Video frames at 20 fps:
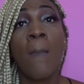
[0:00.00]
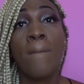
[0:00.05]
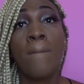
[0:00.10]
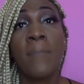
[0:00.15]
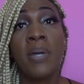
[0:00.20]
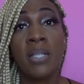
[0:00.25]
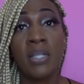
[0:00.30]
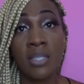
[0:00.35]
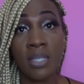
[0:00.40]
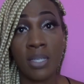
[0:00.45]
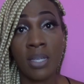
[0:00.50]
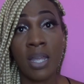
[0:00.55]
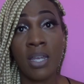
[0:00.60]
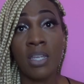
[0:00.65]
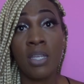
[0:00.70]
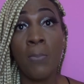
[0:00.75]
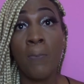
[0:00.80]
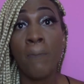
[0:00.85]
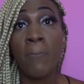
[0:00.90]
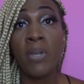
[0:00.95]
putting
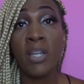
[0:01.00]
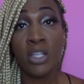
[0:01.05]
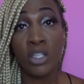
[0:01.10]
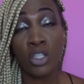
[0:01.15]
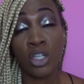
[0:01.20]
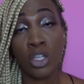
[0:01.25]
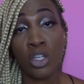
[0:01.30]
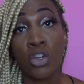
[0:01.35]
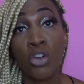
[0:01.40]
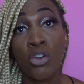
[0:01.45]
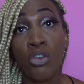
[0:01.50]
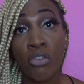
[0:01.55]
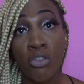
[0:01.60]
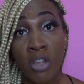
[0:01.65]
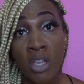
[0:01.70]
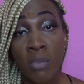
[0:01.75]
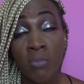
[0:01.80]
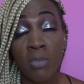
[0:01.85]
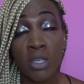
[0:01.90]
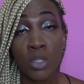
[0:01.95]
any bleaching
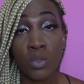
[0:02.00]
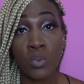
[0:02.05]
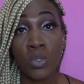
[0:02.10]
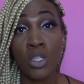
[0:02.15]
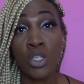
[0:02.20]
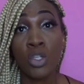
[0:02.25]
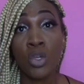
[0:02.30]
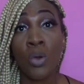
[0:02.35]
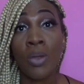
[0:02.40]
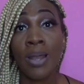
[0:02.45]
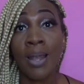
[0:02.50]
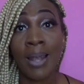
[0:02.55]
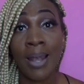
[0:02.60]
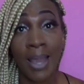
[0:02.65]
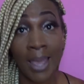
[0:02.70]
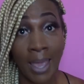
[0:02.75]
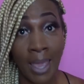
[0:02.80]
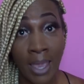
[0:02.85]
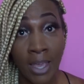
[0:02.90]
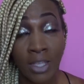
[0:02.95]
cream between your
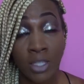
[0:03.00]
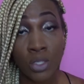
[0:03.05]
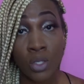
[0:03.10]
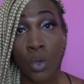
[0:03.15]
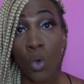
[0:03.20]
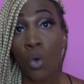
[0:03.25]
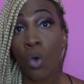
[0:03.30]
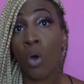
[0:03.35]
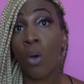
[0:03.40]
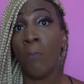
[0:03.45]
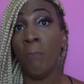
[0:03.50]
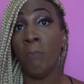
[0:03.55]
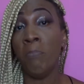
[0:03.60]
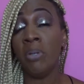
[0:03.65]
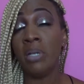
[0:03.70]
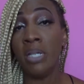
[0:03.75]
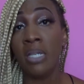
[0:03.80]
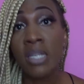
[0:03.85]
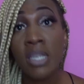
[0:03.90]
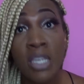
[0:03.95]
legs, or
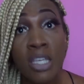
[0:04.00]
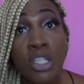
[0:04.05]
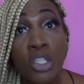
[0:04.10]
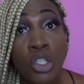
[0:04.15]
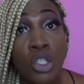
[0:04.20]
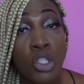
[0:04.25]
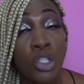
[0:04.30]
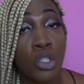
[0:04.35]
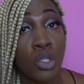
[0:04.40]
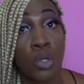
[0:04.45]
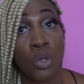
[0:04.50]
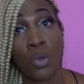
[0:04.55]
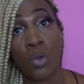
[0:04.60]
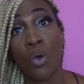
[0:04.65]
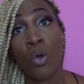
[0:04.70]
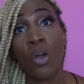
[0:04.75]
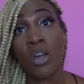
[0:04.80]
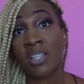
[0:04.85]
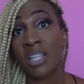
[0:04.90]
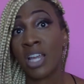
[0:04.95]
bleach,
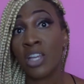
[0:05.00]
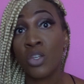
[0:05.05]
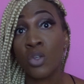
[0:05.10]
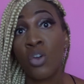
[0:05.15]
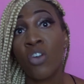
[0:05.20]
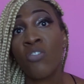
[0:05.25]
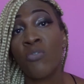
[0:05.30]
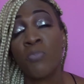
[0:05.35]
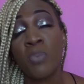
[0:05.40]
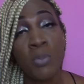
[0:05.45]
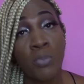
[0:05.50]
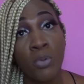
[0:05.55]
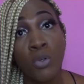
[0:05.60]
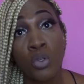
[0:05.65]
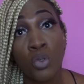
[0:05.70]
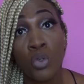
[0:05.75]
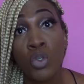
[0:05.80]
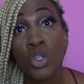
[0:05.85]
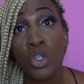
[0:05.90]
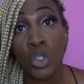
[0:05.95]
or because I know of
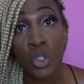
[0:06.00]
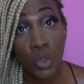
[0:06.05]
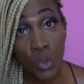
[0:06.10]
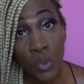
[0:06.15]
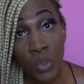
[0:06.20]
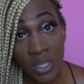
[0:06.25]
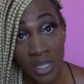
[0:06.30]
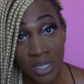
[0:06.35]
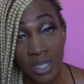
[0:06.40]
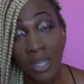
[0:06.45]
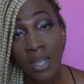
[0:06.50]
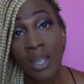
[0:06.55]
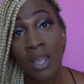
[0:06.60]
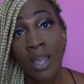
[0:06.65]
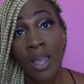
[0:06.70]
people who used